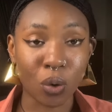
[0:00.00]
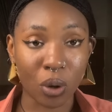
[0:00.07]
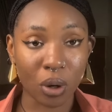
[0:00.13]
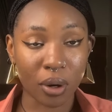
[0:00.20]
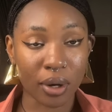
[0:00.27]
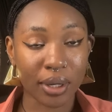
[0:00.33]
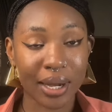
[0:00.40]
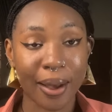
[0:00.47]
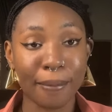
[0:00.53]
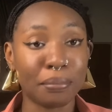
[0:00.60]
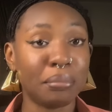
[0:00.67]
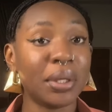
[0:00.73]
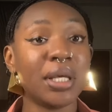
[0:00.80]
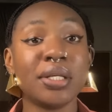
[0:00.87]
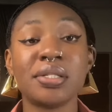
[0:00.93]
or
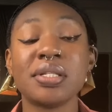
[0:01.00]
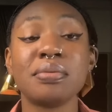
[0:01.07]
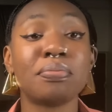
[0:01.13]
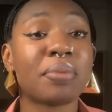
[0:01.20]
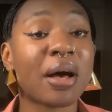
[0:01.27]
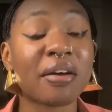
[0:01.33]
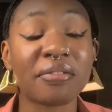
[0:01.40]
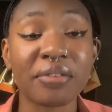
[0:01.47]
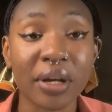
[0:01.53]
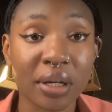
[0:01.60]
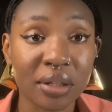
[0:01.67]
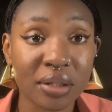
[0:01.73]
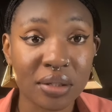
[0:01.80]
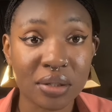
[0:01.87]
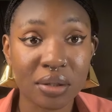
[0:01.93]
amazing
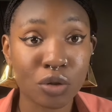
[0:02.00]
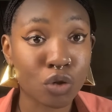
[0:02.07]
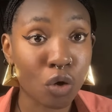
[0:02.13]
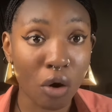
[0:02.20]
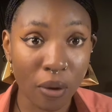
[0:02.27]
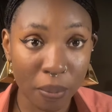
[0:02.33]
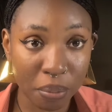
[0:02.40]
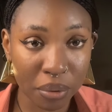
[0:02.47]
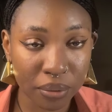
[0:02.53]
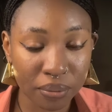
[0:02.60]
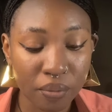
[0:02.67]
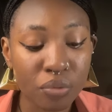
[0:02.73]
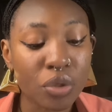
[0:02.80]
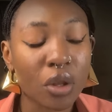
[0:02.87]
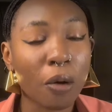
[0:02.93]
perfect
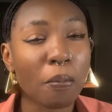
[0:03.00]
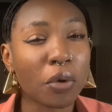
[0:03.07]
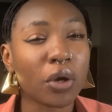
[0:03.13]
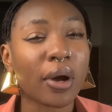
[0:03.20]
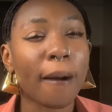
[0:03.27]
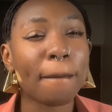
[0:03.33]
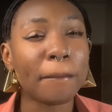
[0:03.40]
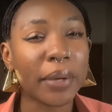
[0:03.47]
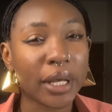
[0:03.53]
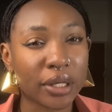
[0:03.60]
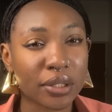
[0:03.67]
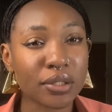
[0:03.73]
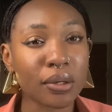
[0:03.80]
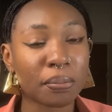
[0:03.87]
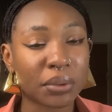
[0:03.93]
top, but you can
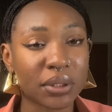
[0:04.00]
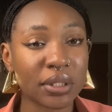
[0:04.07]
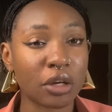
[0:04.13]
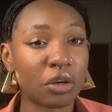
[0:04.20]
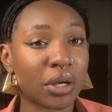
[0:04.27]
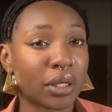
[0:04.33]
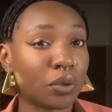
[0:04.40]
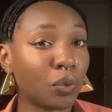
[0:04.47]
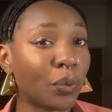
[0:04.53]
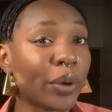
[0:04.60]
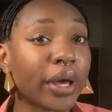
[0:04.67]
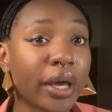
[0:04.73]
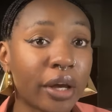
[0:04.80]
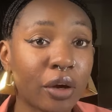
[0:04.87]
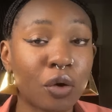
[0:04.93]
make something that you
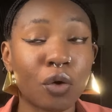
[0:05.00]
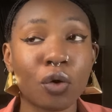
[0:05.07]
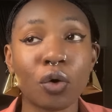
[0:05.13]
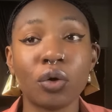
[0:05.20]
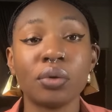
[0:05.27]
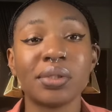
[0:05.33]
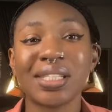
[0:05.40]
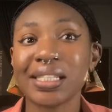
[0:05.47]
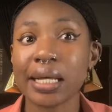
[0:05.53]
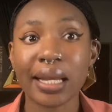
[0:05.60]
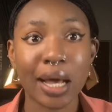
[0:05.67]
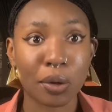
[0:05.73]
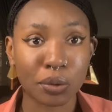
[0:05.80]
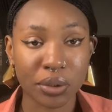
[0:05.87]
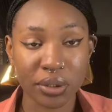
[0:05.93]
can wear or
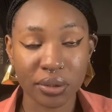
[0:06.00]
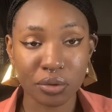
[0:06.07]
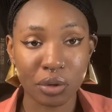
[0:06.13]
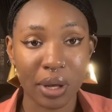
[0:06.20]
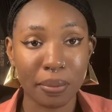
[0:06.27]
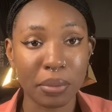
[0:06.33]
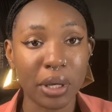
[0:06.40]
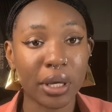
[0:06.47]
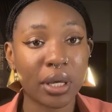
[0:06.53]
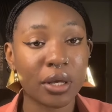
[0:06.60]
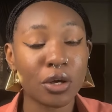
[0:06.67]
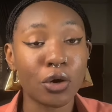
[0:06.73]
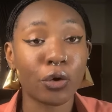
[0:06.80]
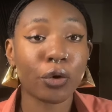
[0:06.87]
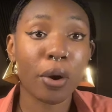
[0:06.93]
sell out. You can
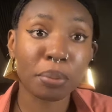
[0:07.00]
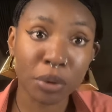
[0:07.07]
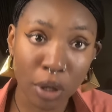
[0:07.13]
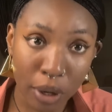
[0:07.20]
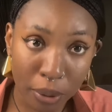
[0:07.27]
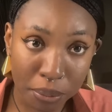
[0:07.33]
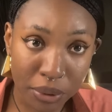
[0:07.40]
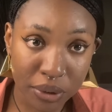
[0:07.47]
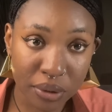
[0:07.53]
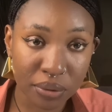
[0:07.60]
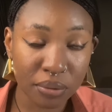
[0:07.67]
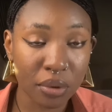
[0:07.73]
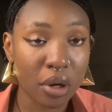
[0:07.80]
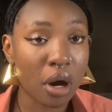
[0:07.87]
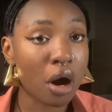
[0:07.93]
make crop
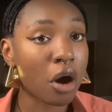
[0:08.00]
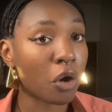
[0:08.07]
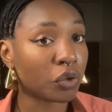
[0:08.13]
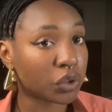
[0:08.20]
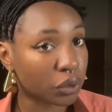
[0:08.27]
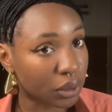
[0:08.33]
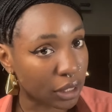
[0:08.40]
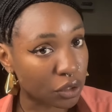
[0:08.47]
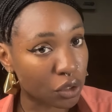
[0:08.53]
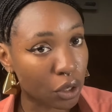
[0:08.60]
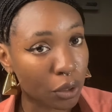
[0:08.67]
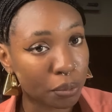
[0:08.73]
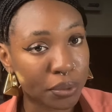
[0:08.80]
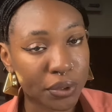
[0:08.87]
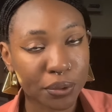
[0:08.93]
tops or shoulder
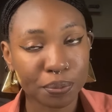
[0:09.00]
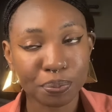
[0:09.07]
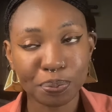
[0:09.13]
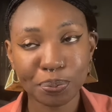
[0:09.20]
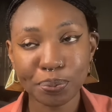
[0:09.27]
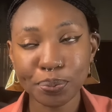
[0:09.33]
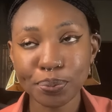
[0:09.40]
tops,